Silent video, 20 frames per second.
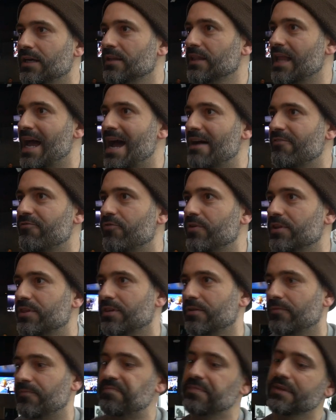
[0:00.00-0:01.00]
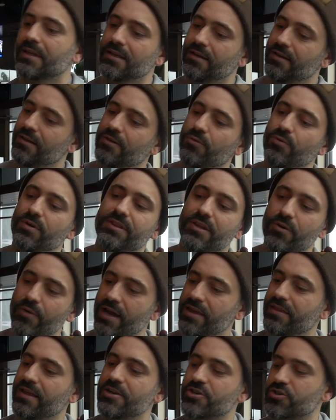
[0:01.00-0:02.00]
laugh with the with the
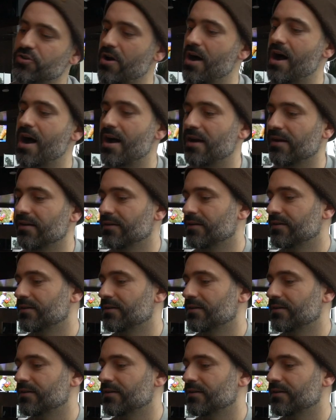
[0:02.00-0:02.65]
way they draw.